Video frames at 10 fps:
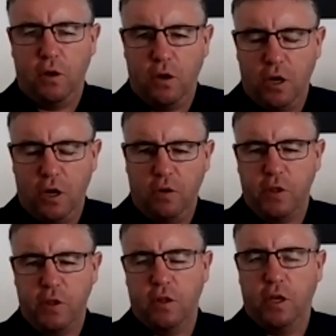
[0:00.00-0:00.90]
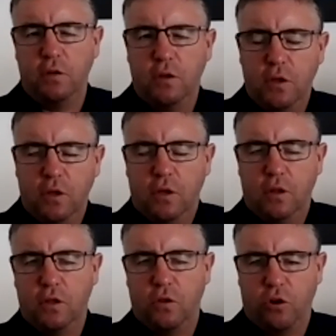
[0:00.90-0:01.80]
obviously
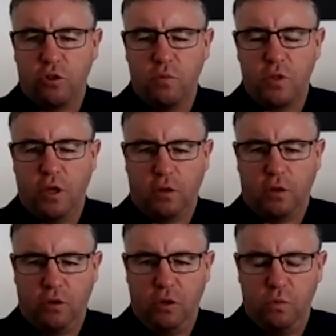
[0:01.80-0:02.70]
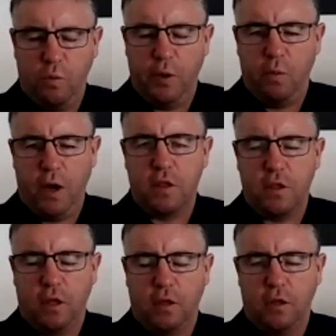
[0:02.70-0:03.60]
the tourism sector will be one
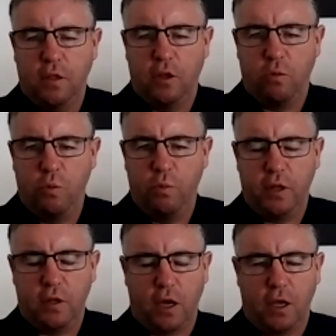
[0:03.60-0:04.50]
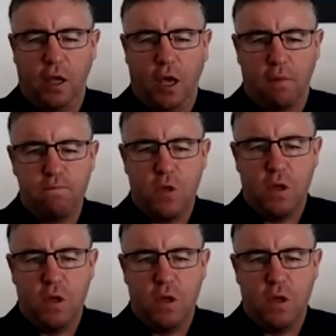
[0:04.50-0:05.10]
sector that will be taking out